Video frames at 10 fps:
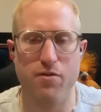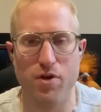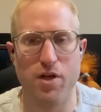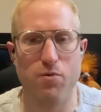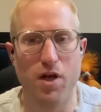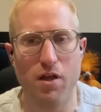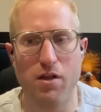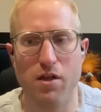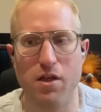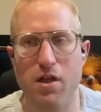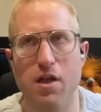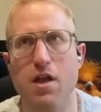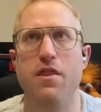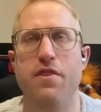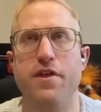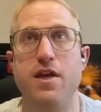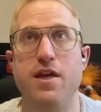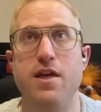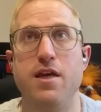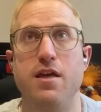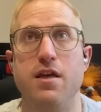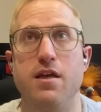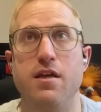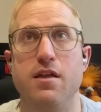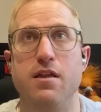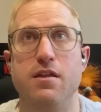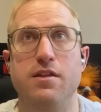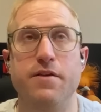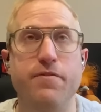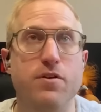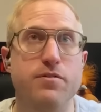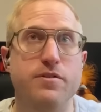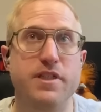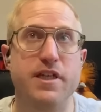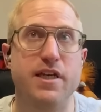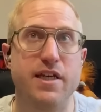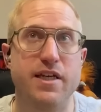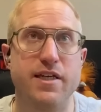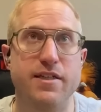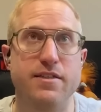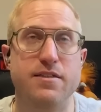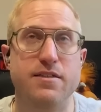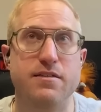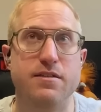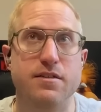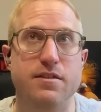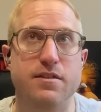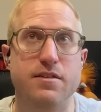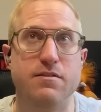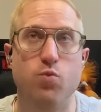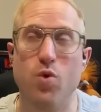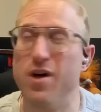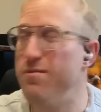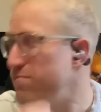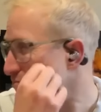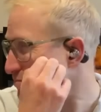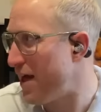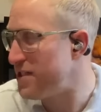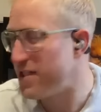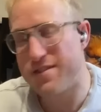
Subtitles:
really well. The difficulty is, one, I just